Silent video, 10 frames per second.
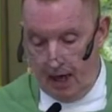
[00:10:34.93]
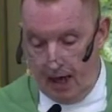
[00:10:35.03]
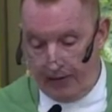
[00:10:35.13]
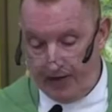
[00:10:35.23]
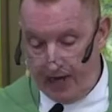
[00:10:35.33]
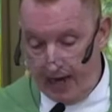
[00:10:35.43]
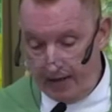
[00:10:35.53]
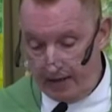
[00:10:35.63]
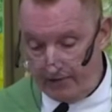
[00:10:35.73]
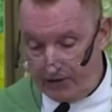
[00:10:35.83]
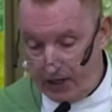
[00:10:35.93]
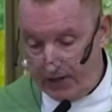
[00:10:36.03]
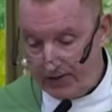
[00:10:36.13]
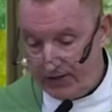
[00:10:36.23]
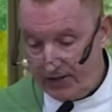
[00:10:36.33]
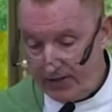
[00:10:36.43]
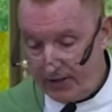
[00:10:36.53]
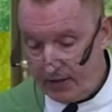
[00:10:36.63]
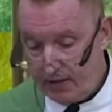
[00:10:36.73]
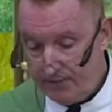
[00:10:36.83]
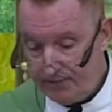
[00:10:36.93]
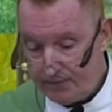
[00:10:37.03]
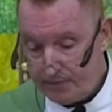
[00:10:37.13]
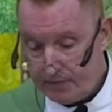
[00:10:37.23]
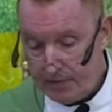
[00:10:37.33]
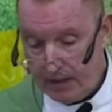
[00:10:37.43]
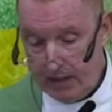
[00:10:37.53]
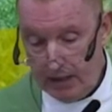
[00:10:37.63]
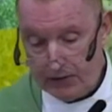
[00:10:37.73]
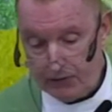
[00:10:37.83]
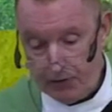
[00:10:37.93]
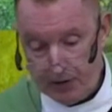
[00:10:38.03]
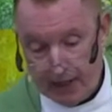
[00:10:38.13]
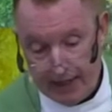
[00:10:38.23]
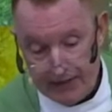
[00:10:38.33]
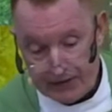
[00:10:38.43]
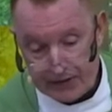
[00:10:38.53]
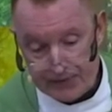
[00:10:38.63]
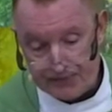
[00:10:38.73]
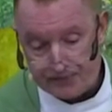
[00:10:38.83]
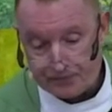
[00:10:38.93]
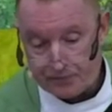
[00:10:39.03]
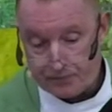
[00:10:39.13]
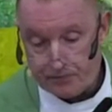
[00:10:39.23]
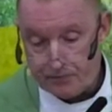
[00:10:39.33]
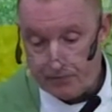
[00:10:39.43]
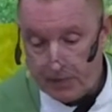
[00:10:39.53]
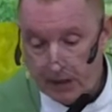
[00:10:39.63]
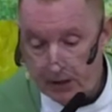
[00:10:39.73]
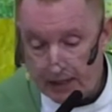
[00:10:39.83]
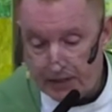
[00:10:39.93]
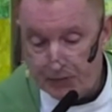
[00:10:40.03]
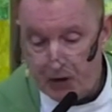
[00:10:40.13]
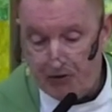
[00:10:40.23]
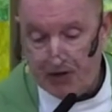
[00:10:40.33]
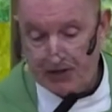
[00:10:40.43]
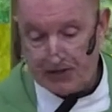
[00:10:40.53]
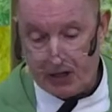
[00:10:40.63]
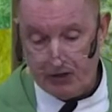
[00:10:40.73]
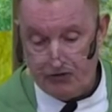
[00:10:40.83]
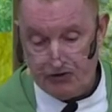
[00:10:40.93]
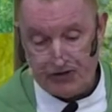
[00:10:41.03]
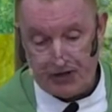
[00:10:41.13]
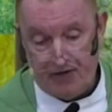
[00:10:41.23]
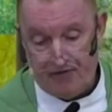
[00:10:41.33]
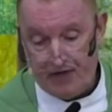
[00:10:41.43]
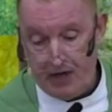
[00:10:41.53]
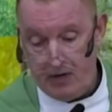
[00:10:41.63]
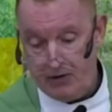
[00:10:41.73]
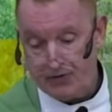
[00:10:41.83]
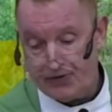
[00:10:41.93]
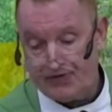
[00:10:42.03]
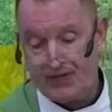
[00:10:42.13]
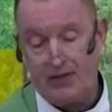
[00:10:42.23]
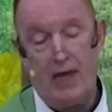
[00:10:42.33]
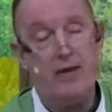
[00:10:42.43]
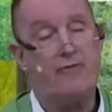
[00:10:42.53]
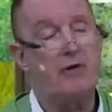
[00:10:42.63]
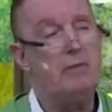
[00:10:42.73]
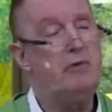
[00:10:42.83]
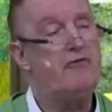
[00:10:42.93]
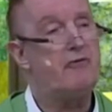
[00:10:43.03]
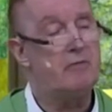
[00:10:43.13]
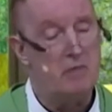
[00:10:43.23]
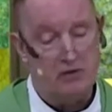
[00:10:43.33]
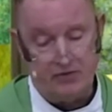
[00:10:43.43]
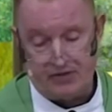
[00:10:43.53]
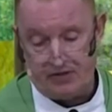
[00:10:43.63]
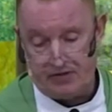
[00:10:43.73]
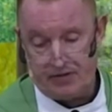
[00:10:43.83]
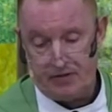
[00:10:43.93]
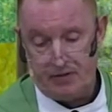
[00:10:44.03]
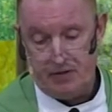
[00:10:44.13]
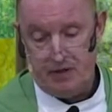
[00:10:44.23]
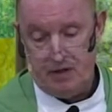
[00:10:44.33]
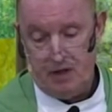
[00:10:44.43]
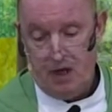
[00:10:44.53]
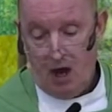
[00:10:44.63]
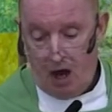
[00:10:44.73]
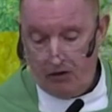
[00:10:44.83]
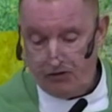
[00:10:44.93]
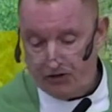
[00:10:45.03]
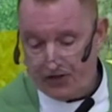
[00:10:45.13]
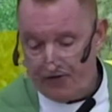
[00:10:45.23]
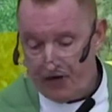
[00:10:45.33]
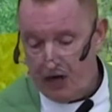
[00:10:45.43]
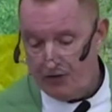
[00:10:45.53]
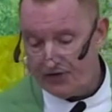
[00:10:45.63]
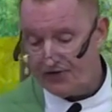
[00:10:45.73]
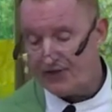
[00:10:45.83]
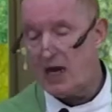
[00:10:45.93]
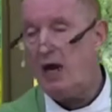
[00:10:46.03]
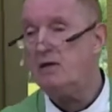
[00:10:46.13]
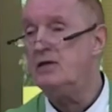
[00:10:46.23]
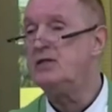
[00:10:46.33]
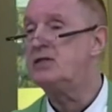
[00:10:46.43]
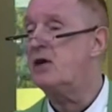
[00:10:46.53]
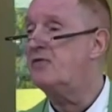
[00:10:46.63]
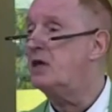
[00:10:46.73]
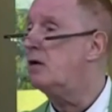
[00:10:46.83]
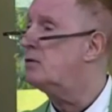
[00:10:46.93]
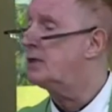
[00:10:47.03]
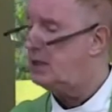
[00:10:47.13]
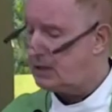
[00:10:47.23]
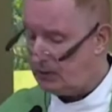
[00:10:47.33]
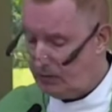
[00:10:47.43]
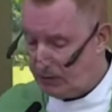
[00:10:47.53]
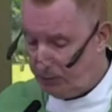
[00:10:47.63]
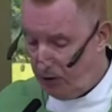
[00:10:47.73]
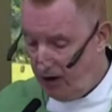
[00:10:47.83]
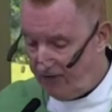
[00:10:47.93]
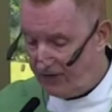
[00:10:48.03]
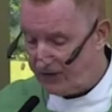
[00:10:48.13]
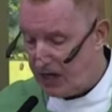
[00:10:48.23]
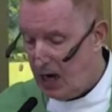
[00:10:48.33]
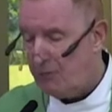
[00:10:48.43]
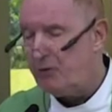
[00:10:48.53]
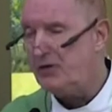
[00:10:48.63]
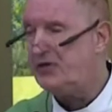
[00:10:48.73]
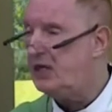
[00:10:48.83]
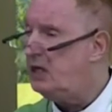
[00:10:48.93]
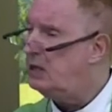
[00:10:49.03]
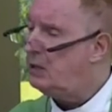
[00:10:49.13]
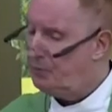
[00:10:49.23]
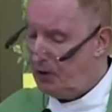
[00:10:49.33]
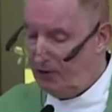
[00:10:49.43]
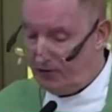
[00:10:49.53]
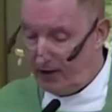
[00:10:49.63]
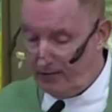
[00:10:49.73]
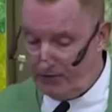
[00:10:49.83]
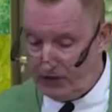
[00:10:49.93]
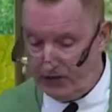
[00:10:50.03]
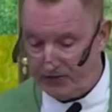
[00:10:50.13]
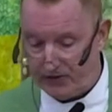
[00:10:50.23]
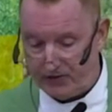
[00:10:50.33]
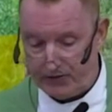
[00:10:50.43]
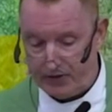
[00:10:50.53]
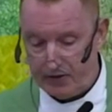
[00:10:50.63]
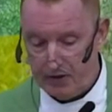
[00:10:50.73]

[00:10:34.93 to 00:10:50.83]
At the end of Genesis, Israelites experienced hundreds of years of slavery before Moses. Hundreds of years of silence of the Old Testament prophets preceded the birth of Jesus.